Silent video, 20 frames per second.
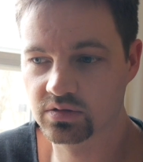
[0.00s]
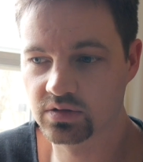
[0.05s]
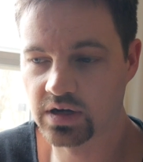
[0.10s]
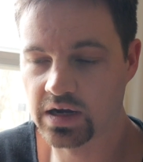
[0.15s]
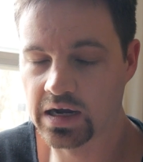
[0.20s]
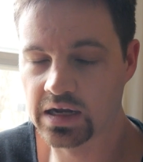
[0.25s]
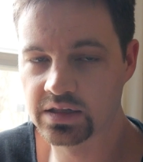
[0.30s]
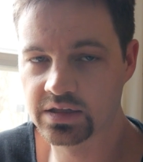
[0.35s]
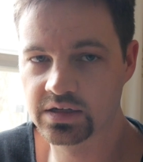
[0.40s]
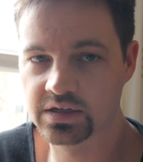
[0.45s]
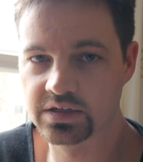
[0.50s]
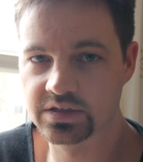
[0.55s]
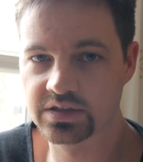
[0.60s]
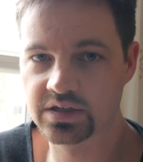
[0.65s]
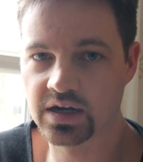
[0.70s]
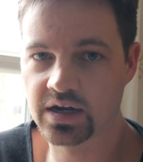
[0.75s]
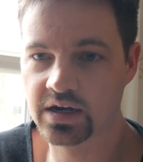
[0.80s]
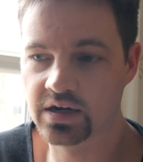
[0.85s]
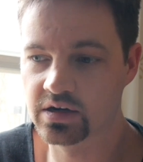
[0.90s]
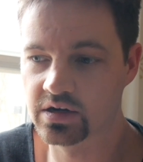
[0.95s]
highly
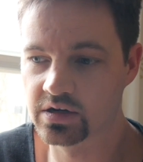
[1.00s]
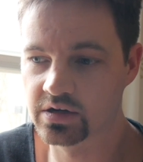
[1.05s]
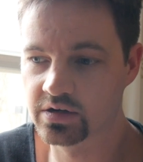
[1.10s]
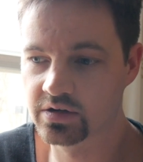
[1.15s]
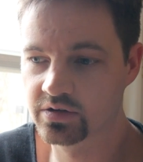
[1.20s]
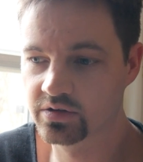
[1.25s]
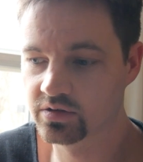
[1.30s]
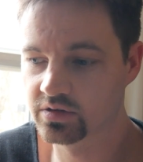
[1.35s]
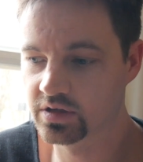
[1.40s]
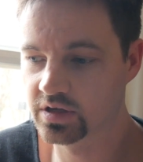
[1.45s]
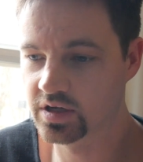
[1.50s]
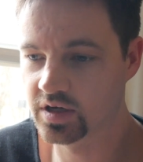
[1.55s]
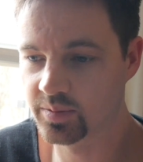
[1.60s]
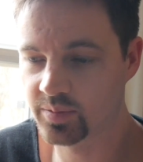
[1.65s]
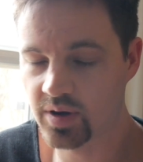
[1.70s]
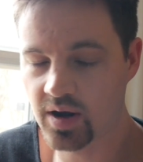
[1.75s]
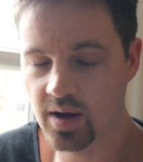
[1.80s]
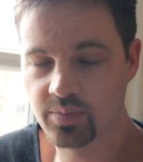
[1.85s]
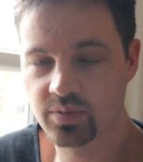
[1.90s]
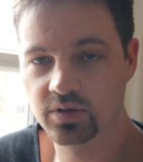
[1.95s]
desired in a
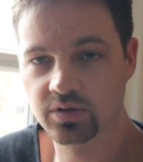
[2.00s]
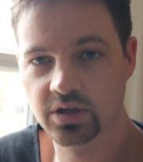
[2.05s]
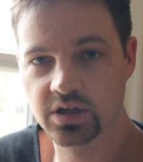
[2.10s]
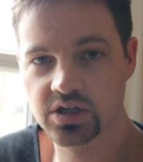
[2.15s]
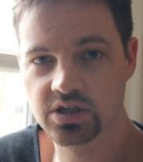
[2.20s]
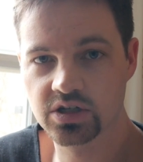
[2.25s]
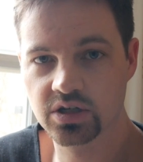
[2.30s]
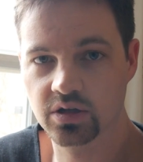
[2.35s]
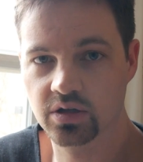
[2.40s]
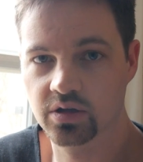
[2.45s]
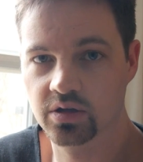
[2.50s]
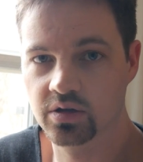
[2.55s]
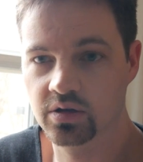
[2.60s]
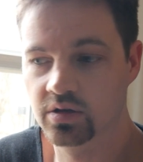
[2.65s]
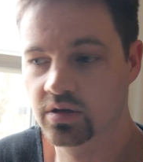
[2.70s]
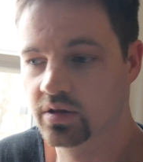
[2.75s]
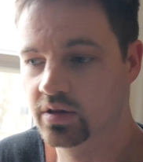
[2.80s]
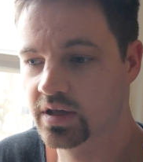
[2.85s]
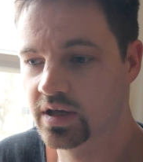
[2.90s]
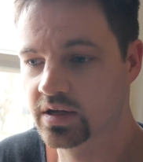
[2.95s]

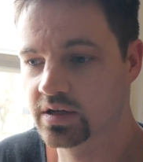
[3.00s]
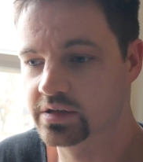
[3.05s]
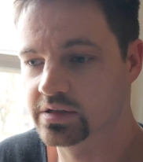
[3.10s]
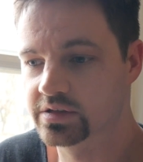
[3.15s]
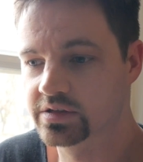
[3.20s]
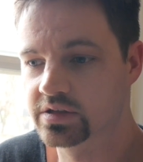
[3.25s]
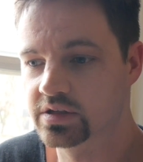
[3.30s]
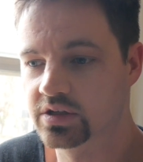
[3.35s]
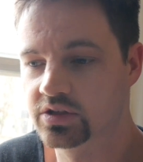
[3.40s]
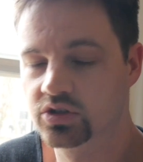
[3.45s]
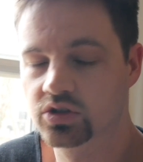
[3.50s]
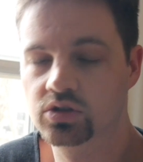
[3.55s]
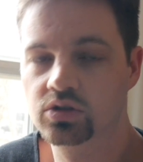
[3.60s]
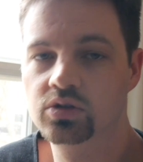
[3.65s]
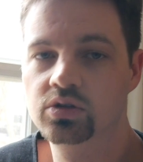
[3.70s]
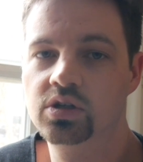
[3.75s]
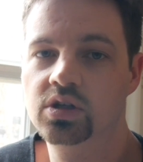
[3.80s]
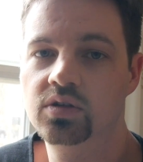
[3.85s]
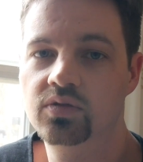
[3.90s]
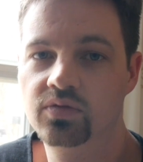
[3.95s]
population that is
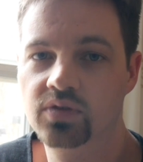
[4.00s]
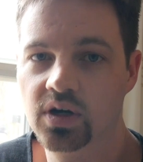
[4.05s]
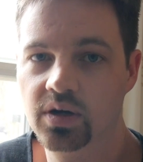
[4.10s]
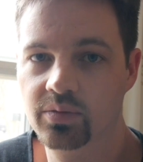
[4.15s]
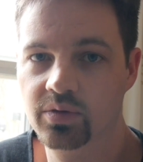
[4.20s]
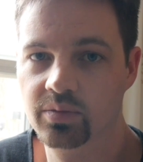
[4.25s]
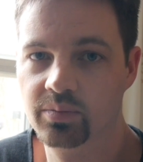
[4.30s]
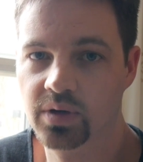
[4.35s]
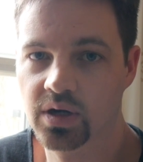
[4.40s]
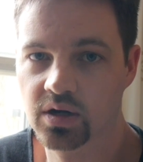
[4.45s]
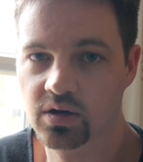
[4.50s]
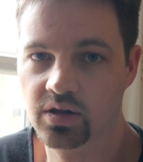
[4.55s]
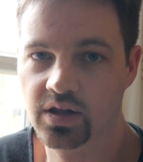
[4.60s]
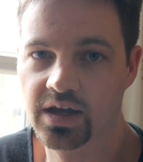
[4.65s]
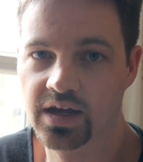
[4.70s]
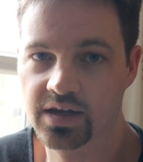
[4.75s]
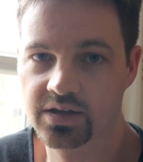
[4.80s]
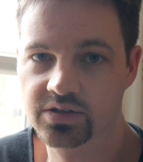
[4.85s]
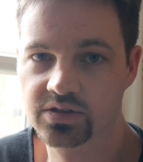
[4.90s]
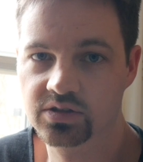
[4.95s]
excluded from the Model
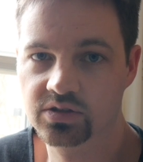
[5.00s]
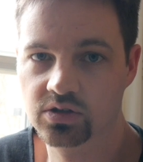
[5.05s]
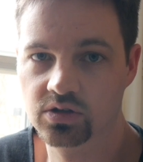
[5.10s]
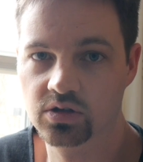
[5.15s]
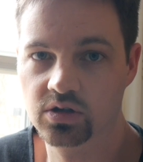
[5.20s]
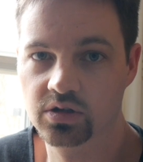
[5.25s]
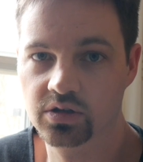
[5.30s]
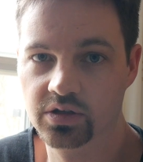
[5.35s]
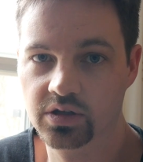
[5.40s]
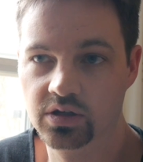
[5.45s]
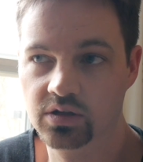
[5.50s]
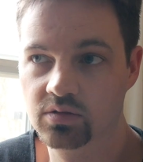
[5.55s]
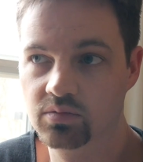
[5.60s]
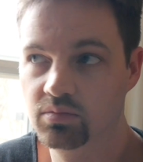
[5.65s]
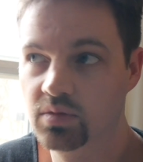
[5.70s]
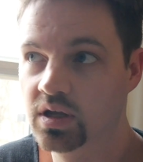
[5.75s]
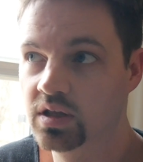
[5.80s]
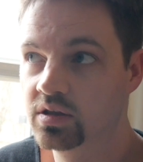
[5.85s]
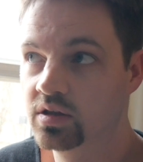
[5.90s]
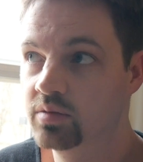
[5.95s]
S currently,
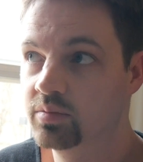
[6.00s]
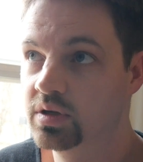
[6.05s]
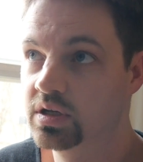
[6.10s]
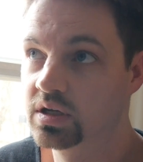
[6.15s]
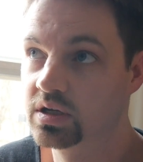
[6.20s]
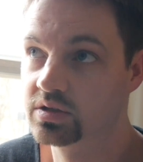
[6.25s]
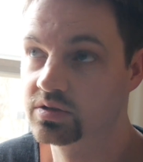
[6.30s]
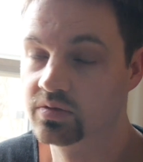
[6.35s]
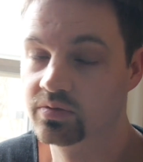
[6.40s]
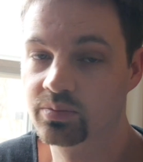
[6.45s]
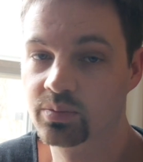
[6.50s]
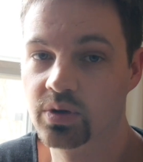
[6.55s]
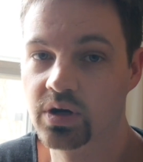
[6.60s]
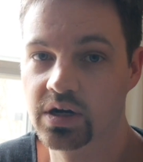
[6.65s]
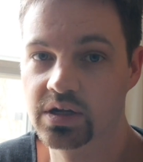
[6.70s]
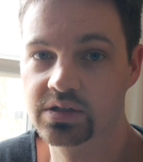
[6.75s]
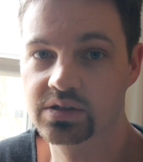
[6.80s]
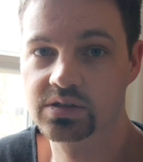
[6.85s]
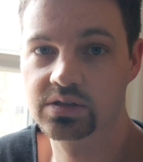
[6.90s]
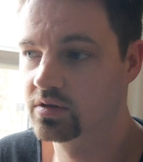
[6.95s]
mainly because of
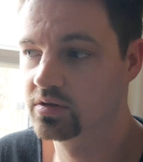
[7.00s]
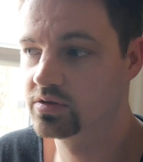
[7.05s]
price.